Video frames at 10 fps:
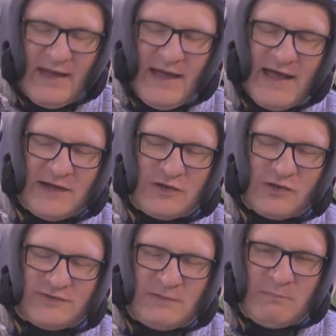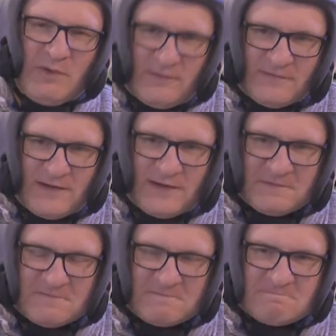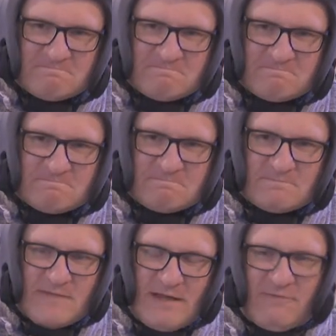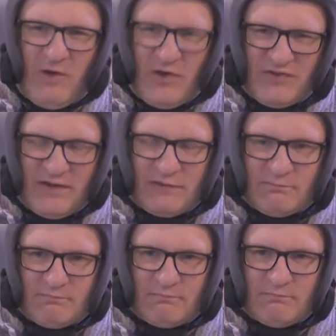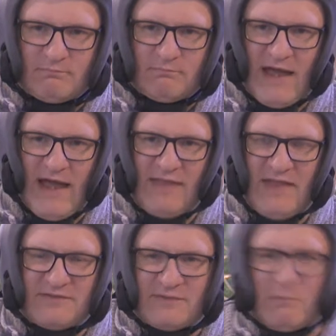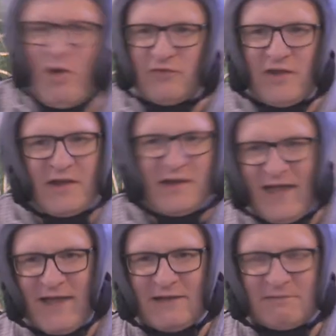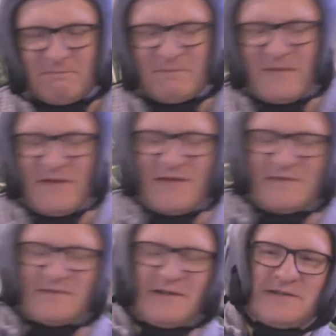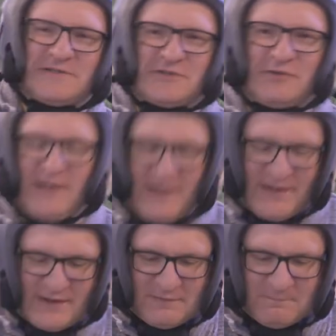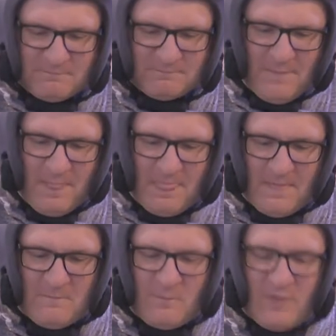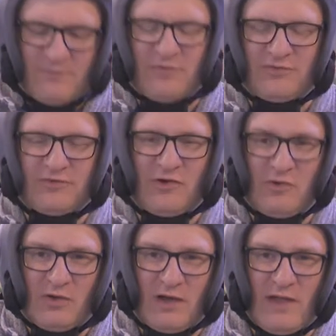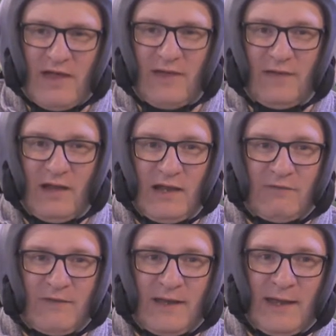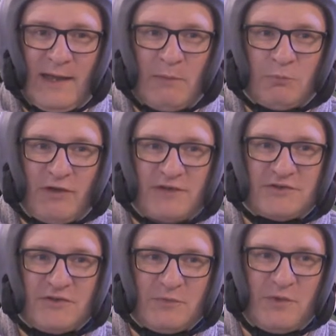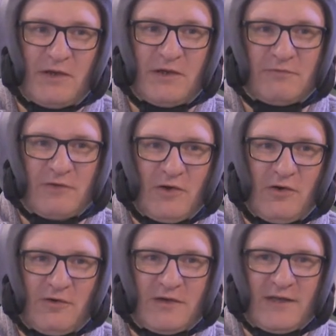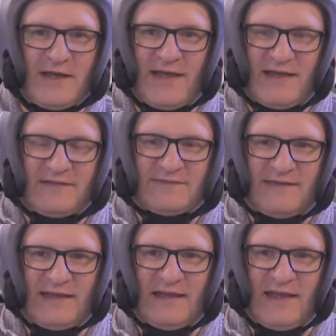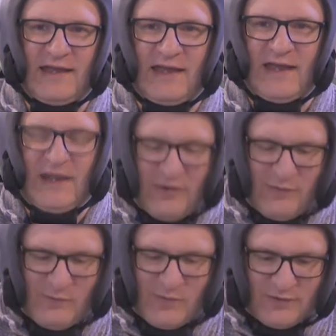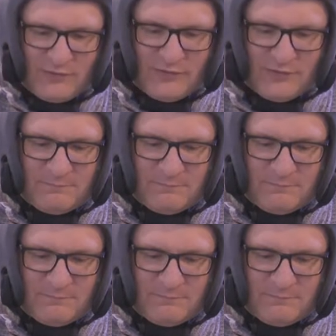And God demanded, invited, and then demanded again, that I join in with the song that the living and precious Word of God is singing in our world.